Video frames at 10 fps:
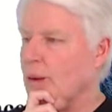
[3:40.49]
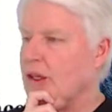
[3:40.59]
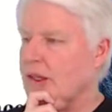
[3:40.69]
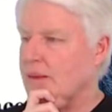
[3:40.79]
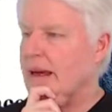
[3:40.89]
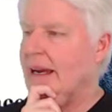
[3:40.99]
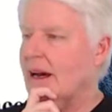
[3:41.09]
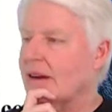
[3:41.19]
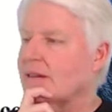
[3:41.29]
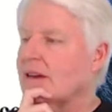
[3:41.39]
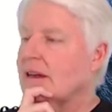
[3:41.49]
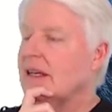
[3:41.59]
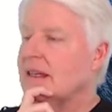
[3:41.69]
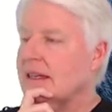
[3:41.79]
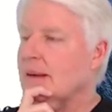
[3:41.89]
which is made out of
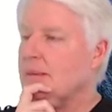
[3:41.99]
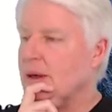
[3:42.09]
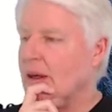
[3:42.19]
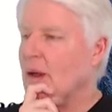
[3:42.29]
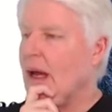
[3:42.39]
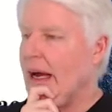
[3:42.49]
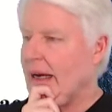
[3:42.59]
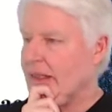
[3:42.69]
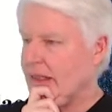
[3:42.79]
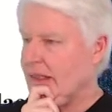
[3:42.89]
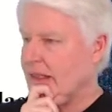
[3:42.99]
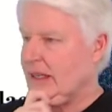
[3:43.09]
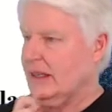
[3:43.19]
tempered glass.